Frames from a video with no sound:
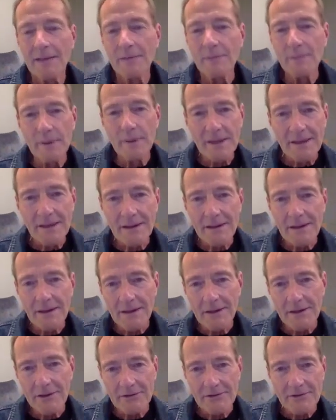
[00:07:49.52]

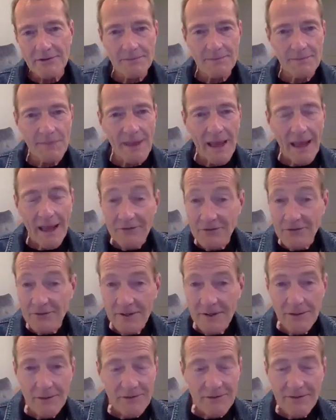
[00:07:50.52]
Because as
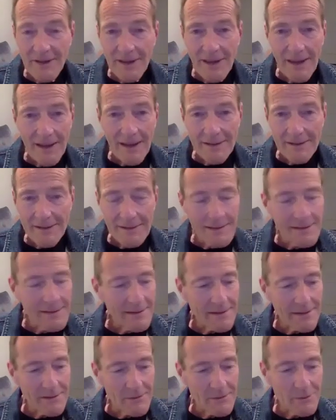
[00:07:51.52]
you said, you
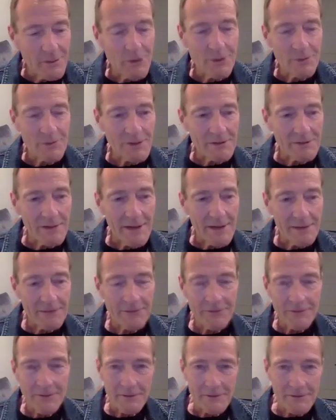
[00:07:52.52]
know, the Paul McGrath
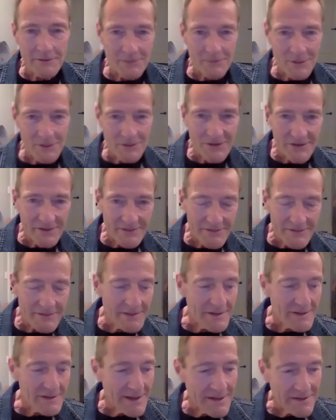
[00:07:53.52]
series, which is
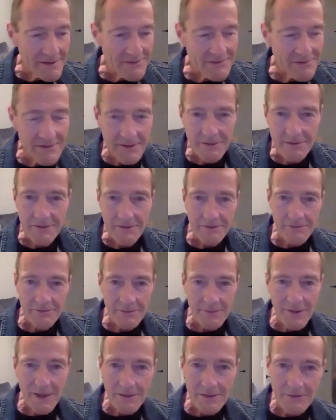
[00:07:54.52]
the latest series
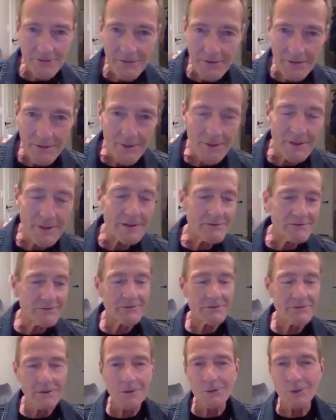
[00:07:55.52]
from Andrew, is
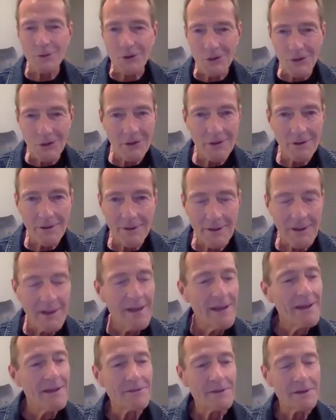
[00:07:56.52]
so good
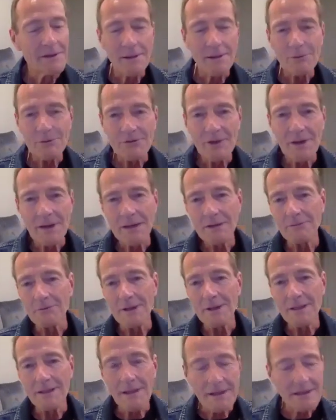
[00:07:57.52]
that I was kind of
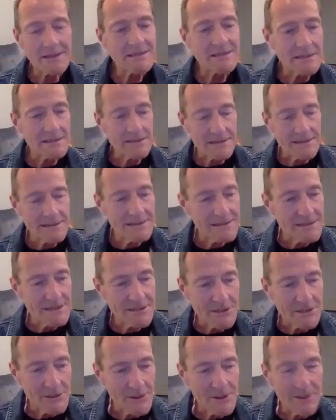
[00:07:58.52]
reluctant
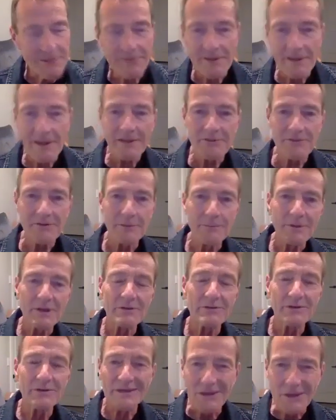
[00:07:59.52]
to even ask him,
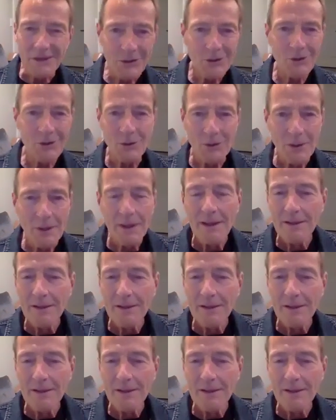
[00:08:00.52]
because I knew